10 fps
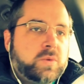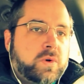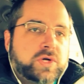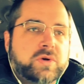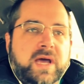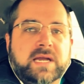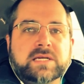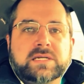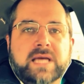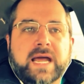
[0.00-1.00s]
we're
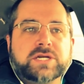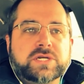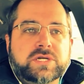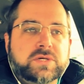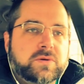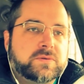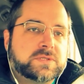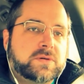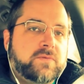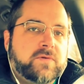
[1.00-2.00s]
trying to do.
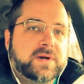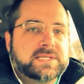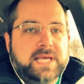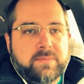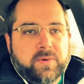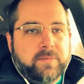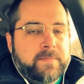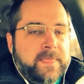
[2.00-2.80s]
So, for example,